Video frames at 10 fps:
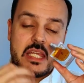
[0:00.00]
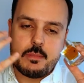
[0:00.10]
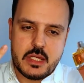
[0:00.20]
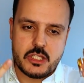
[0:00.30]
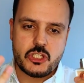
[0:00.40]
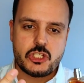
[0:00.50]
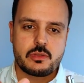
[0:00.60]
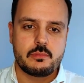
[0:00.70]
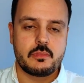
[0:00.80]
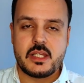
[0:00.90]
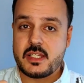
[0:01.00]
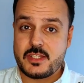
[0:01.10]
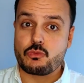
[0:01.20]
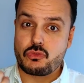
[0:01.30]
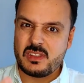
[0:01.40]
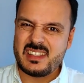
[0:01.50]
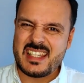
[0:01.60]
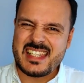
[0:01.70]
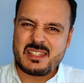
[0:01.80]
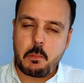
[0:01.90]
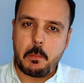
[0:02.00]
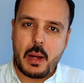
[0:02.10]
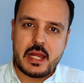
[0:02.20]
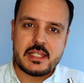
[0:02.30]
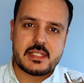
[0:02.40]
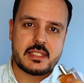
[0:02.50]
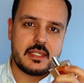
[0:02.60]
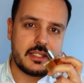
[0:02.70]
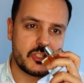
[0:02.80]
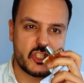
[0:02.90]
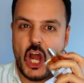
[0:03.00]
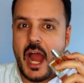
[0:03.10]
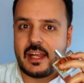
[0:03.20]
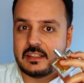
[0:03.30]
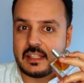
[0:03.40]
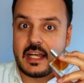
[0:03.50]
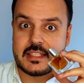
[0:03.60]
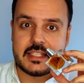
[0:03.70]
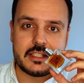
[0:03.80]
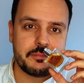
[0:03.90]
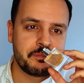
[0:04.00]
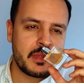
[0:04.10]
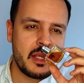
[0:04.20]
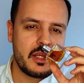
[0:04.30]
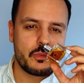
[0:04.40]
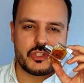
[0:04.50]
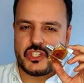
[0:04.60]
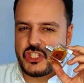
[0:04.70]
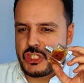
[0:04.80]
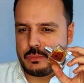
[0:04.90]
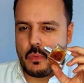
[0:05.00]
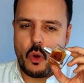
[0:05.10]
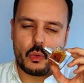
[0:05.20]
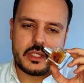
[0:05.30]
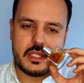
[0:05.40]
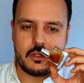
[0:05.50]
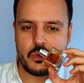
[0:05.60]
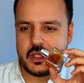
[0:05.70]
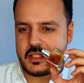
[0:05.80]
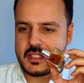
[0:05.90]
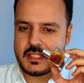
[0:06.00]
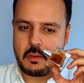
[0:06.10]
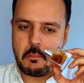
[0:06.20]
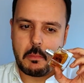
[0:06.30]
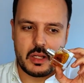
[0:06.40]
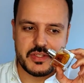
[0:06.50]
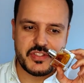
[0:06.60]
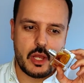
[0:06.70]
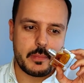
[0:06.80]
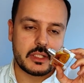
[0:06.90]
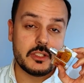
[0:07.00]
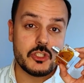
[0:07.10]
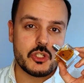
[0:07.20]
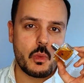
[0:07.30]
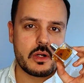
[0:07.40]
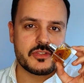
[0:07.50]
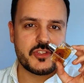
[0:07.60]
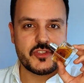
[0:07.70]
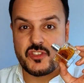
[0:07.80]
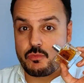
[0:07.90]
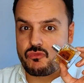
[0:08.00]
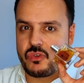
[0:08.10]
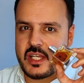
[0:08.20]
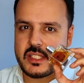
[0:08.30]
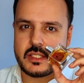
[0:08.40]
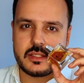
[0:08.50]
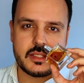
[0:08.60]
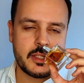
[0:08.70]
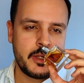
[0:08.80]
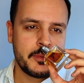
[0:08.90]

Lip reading: image is really this spicy chai latte, which is smoky with some balsamic nuances, some resins.